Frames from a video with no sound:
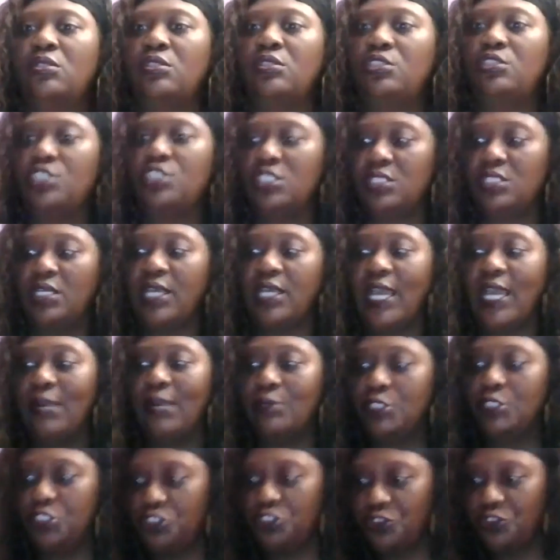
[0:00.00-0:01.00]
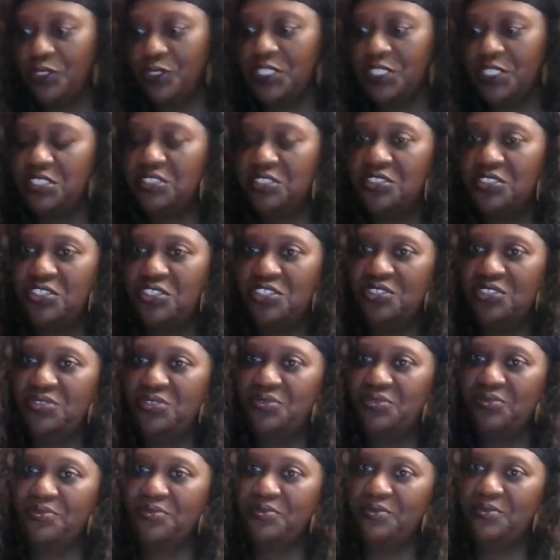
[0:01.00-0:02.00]
just like I was tricked
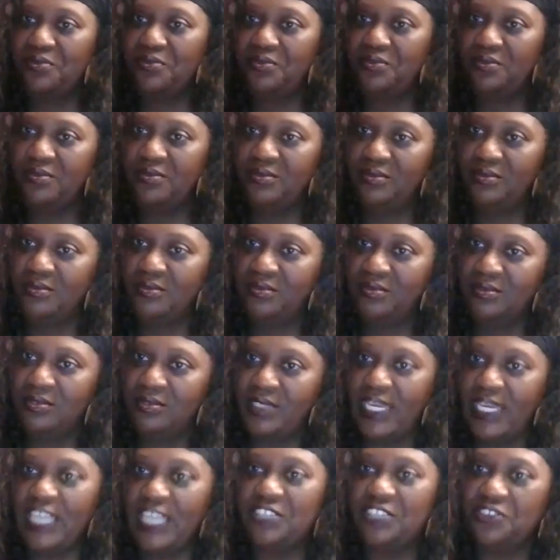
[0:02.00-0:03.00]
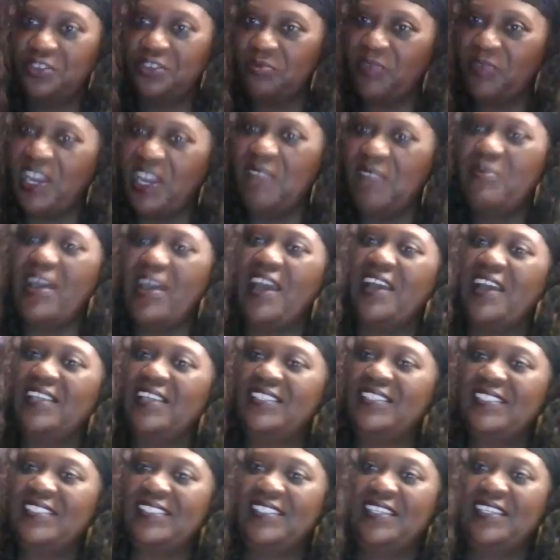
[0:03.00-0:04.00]
into gastric
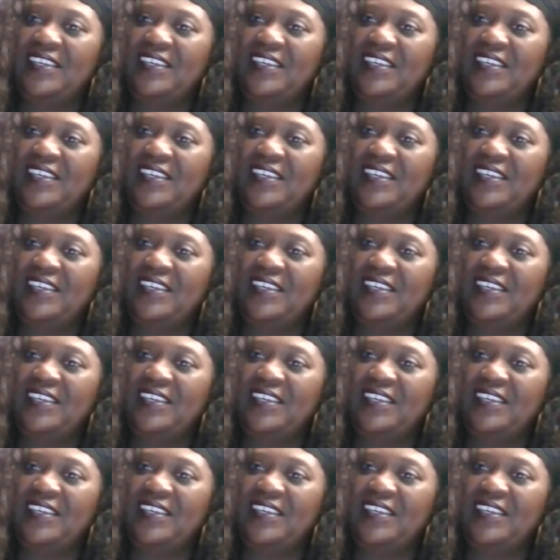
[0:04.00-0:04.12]
bypass.